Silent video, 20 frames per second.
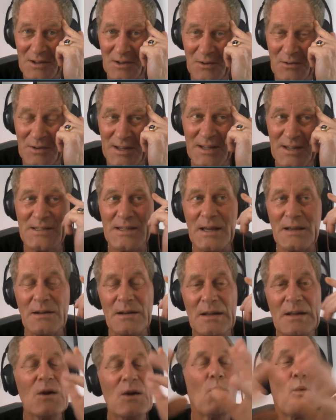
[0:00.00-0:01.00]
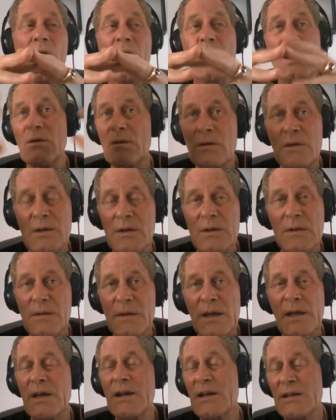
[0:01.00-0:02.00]
So he said, well,
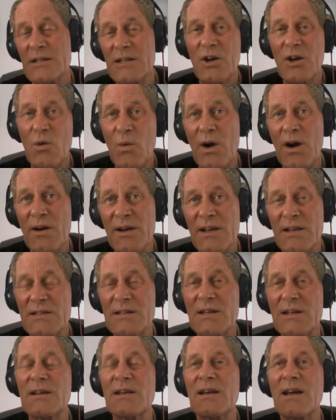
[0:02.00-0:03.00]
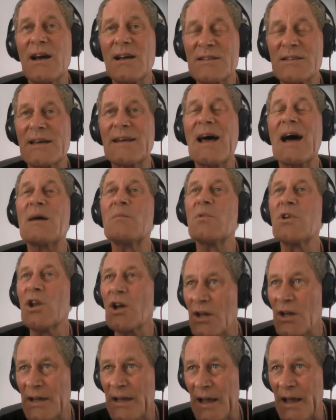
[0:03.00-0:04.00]
he doesn't know where it is. And I said, I'm
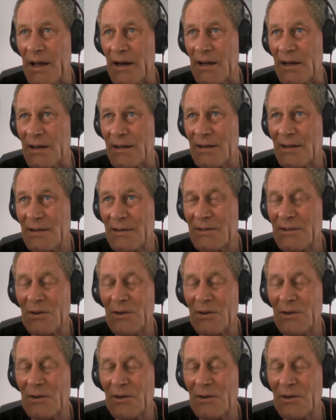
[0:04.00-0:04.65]
looking at it.